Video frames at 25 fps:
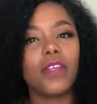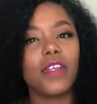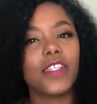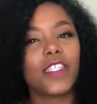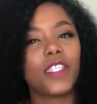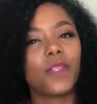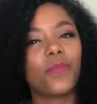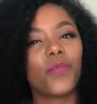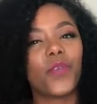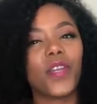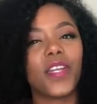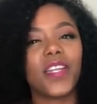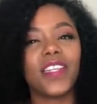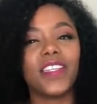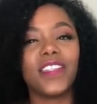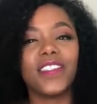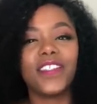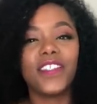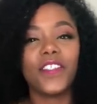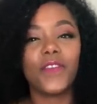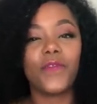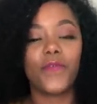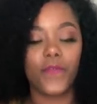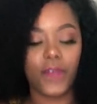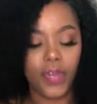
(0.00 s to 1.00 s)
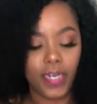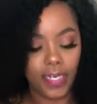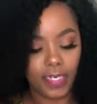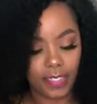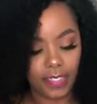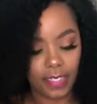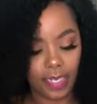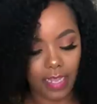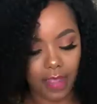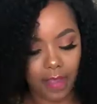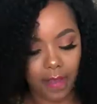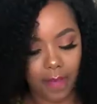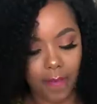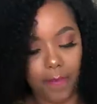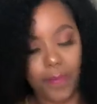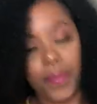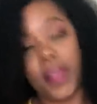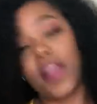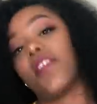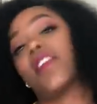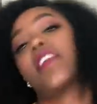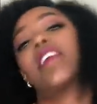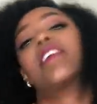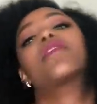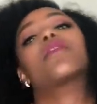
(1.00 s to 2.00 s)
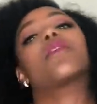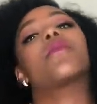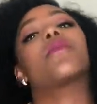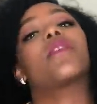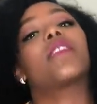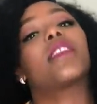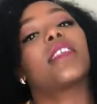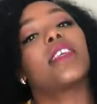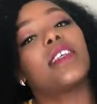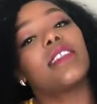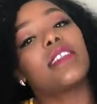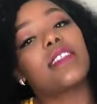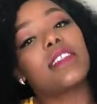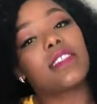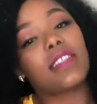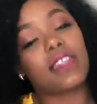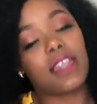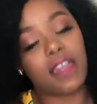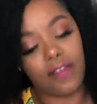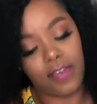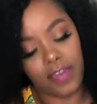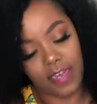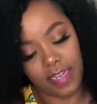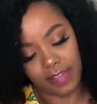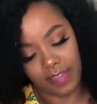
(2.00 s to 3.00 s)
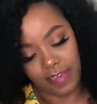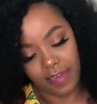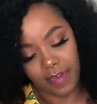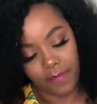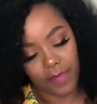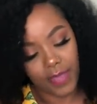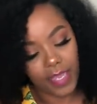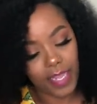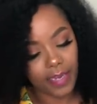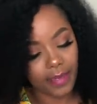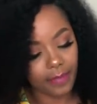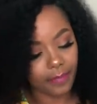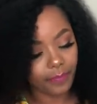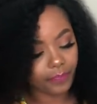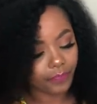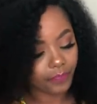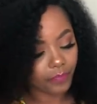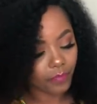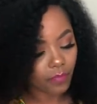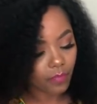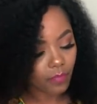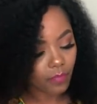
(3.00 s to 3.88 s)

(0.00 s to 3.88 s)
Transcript: spread in different areas of this career that I'm in.